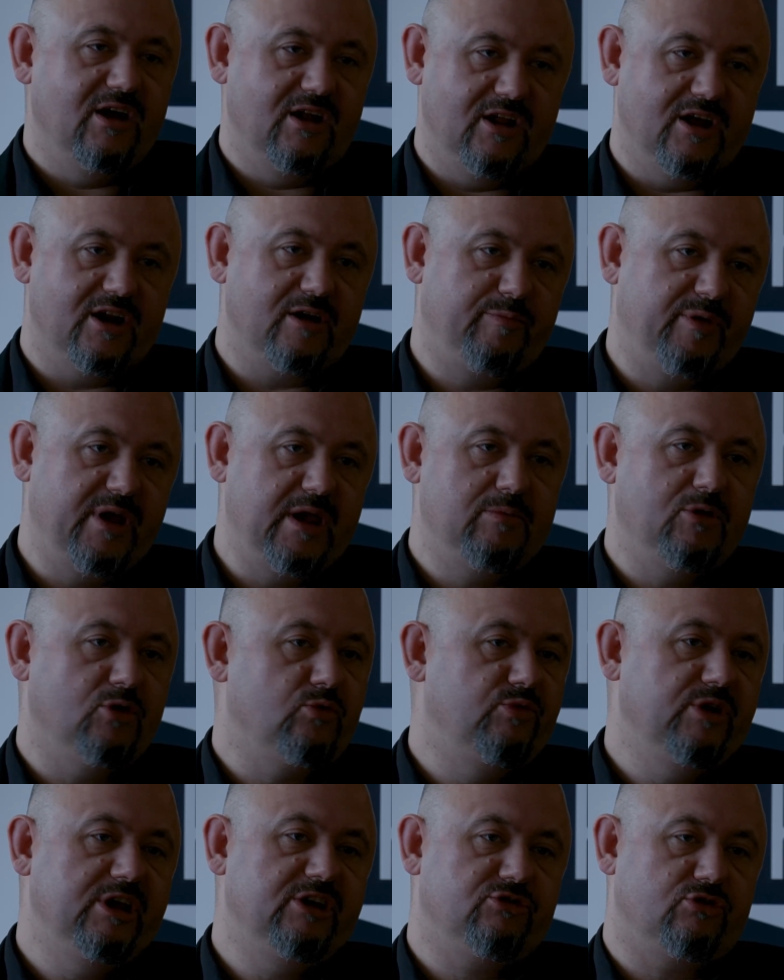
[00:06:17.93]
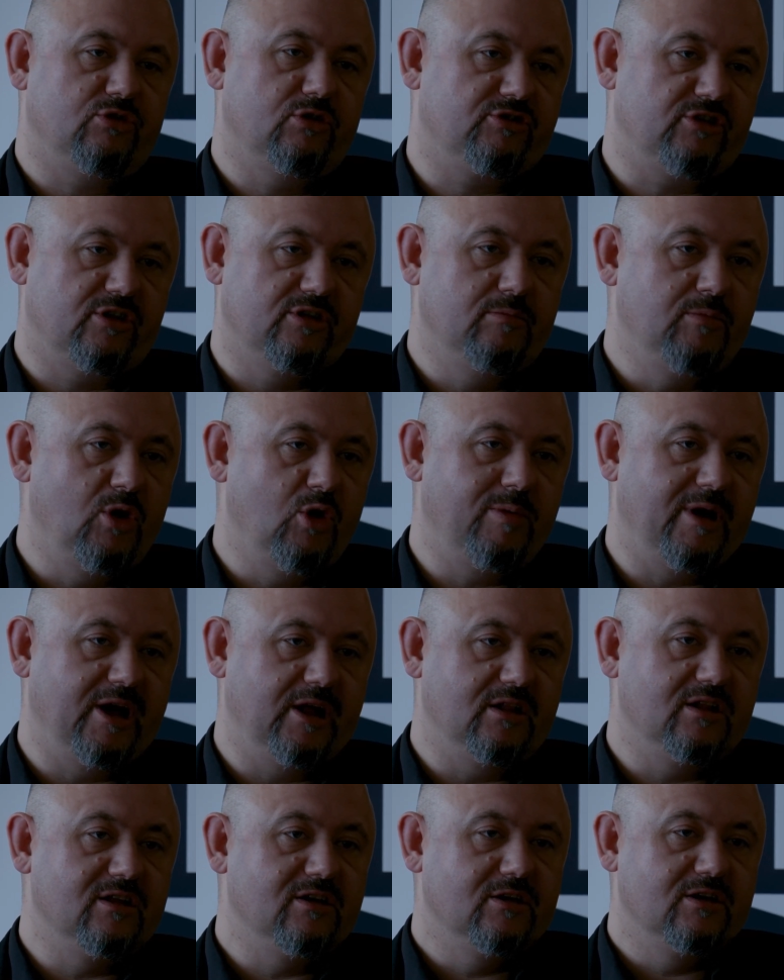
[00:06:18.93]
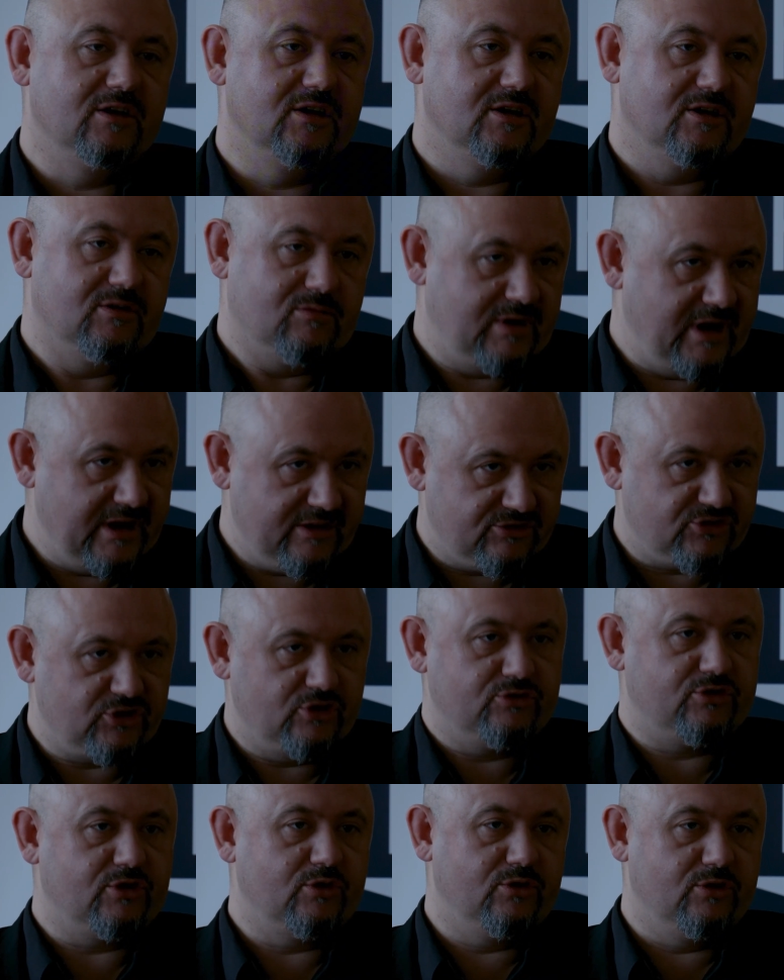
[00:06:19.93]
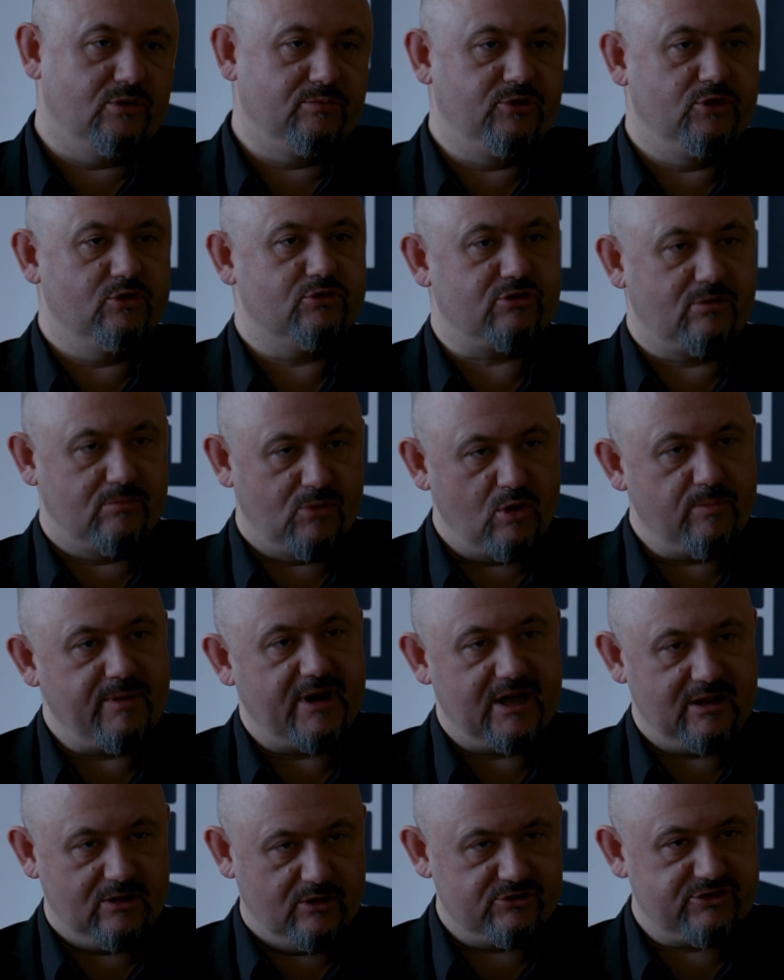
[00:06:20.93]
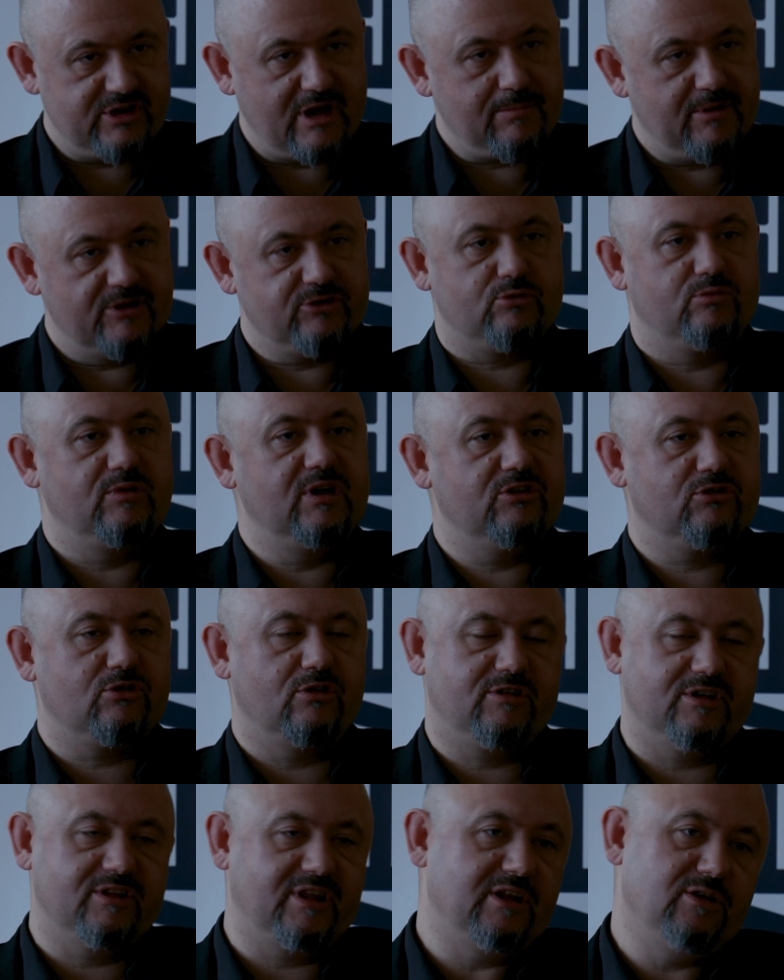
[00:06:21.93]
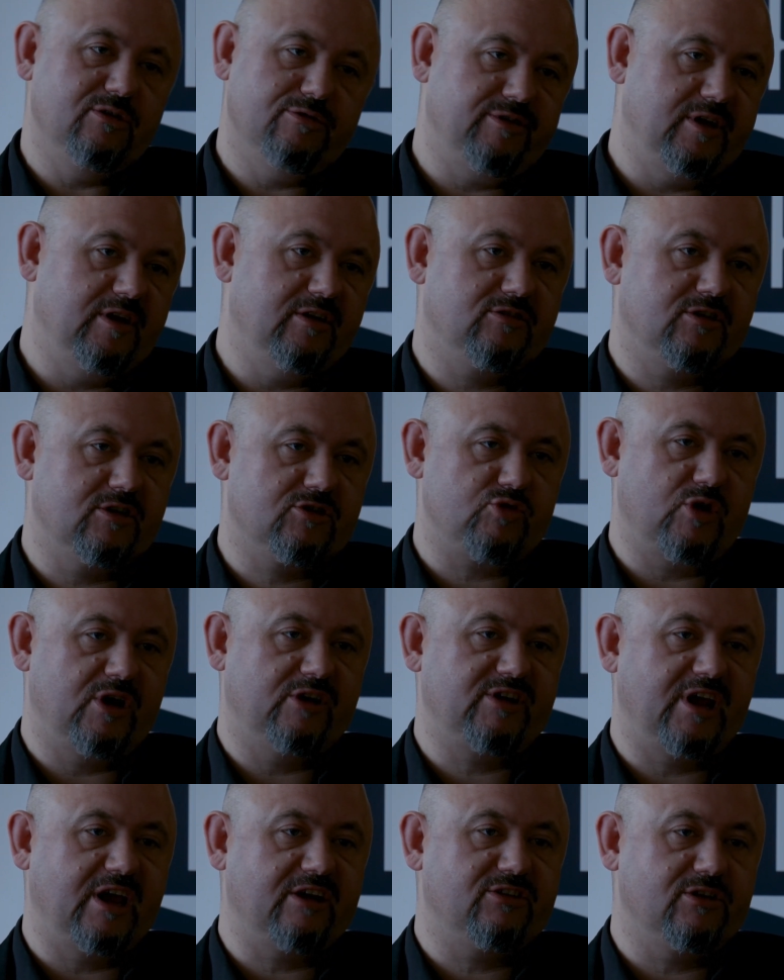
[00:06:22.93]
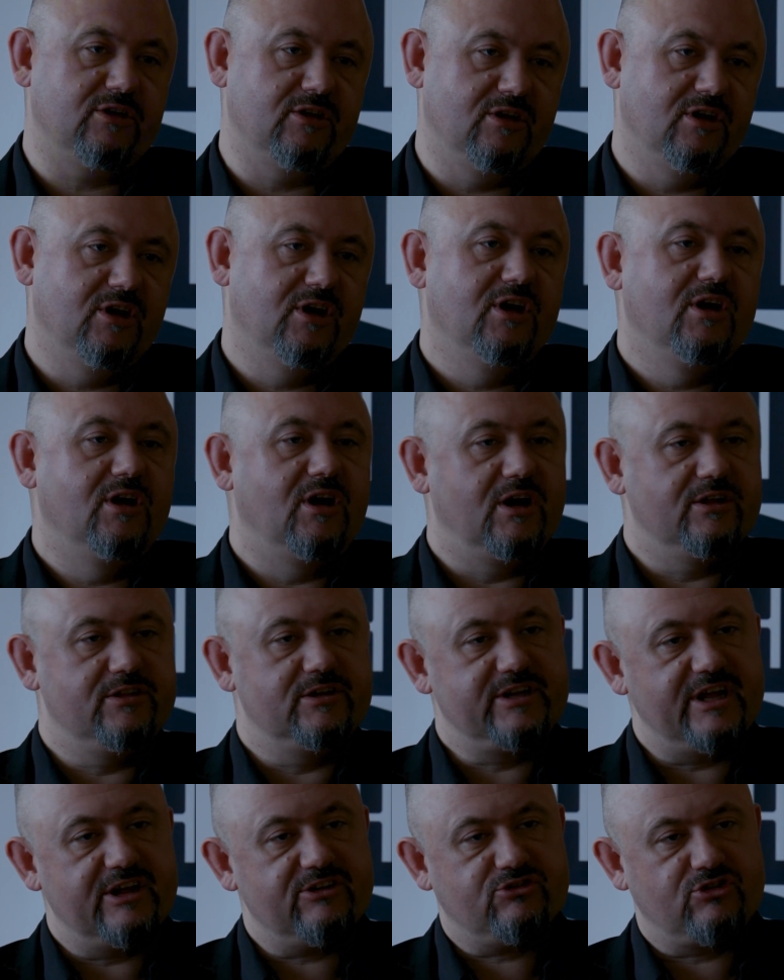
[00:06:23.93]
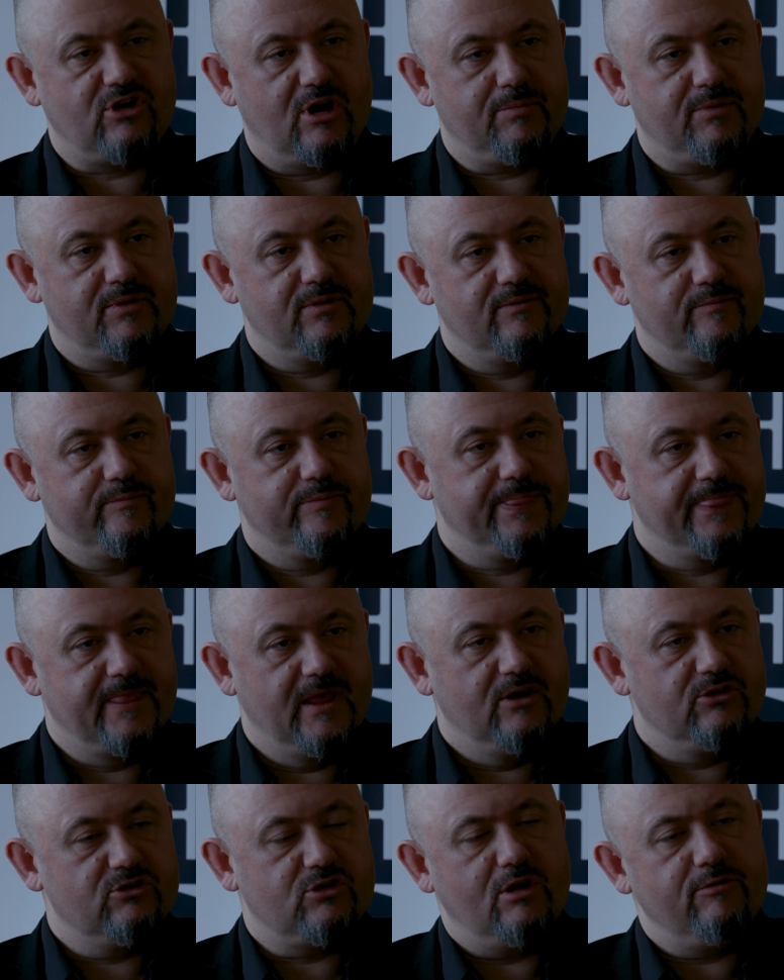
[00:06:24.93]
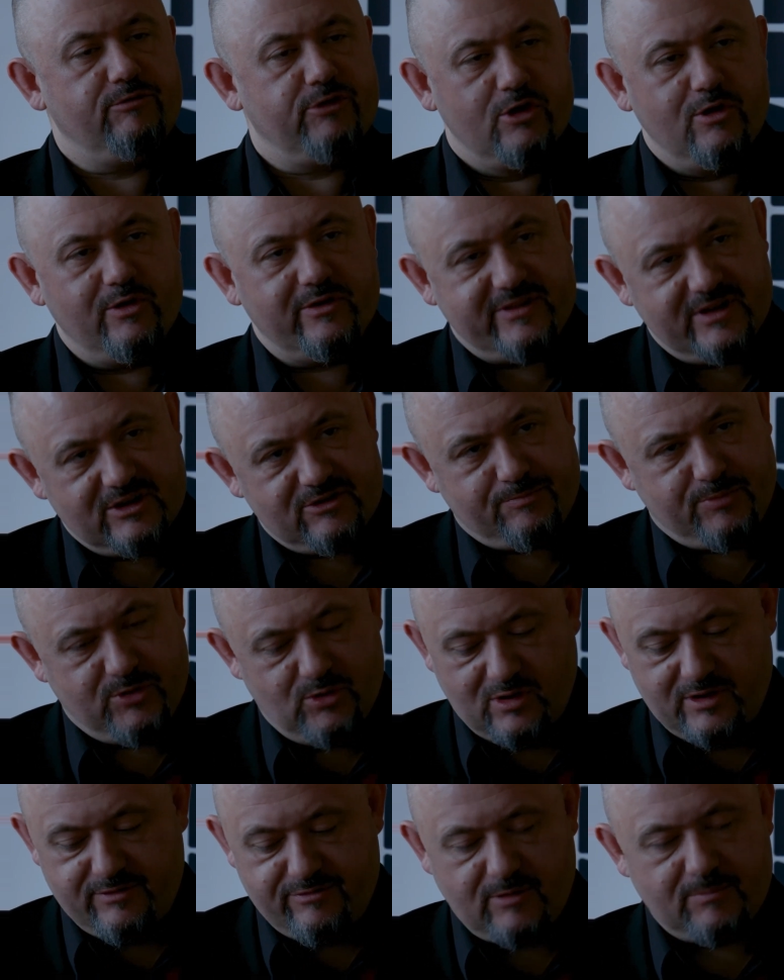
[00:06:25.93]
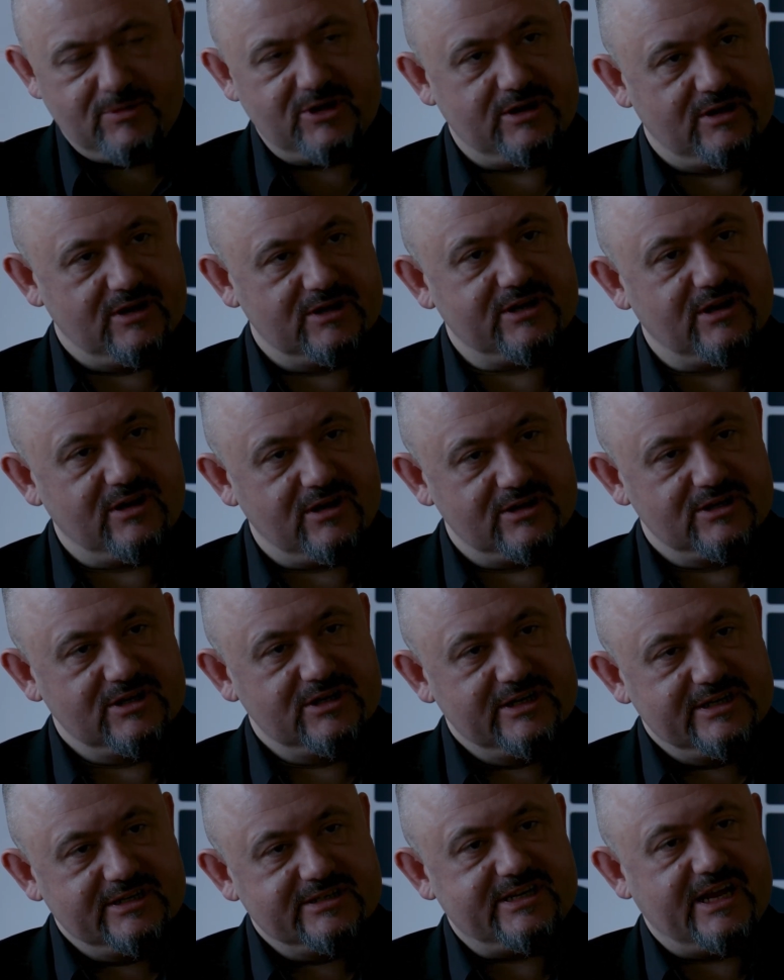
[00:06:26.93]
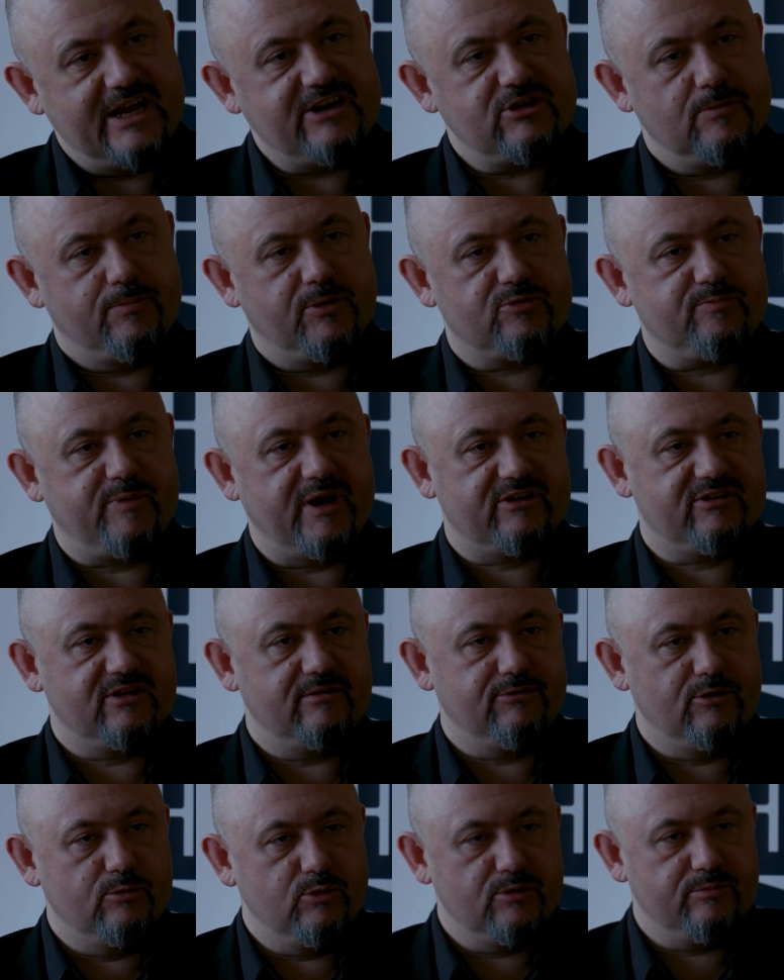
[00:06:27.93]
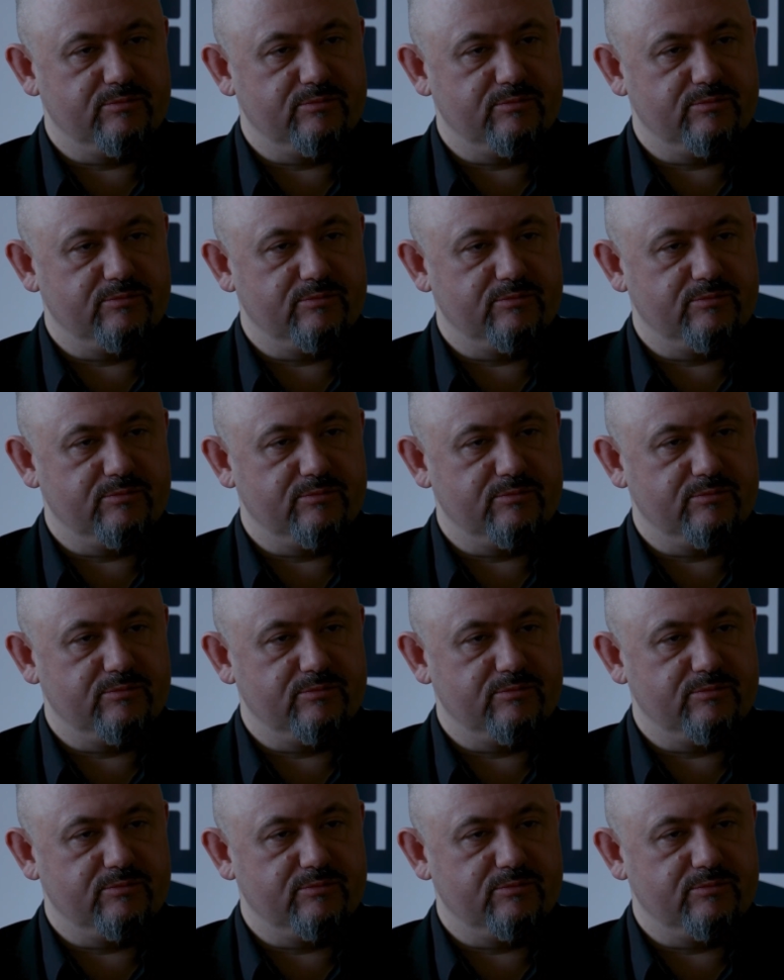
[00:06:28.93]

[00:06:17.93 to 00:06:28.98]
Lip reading: a lot of people research on the mobile, right? So you use your mobile or tablet to research, and then you finish the transaction on the desktop. So if you look this purely from a data perspective, you